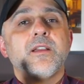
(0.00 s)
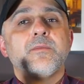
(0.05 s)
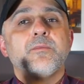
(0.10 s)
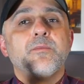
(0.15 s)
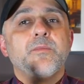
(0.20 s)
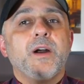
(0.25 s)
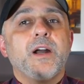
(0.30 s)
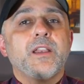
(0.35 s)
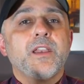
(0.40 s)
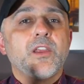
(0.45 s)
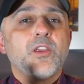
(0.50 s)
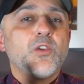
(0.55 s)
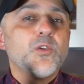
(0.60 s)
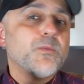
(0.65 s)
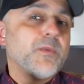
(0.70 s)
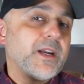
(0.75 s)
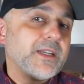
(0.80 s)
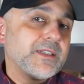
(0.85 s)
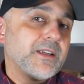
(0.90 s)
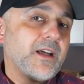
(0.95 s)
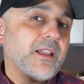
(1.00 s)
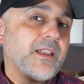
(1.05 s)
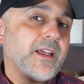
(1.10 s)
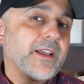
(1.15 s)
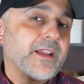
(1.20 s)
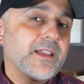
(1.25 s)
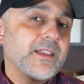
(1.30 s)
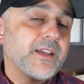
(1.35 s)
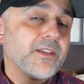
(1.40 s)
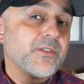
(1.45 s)
but you might not
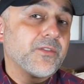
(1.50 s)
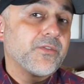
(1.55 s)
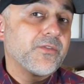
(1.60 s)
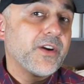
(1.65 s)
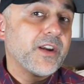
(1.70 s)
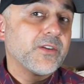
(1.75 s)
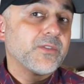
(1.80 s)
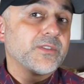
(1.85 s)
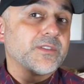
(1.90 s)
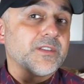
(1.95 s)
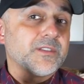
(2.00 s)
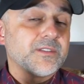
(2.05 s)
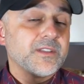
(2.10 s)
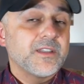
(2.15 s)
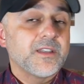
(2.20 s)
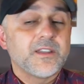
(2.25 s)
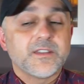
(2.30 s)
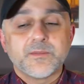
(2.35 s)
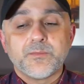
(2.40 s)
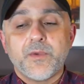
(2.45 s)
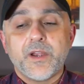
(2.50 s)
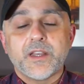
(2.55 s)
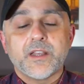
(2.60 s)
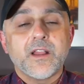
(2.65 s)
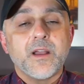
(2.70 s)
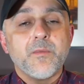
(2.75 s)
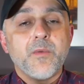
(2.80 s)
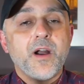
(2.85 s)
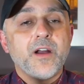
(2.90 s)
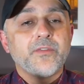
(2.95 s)
like leather fragrances, and this might
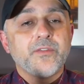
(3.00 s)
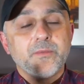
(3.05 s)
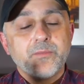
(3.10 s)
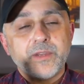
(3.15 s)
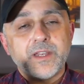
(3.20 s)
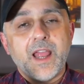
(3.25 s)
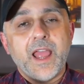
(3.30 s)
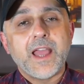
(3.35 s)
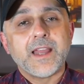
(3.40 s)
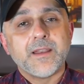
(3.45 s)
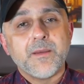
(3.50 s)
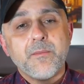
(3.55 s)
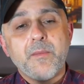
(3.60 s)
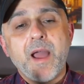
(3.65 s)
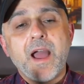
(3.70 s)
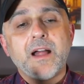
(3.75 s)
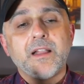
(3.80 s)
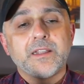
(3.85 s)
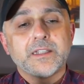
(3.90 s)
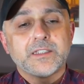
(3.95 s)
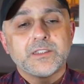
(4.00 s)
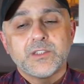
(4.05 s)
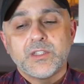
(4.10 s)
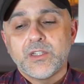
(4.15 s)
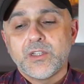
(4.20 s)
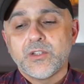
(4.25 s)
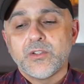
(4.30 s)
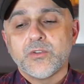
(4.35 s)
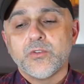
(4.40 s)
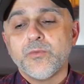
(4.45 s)
come off a bit animalic to
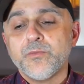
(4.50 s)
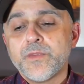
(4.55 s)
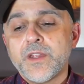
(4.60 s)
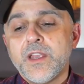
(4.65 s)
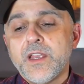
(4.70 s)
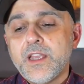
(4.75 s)
you,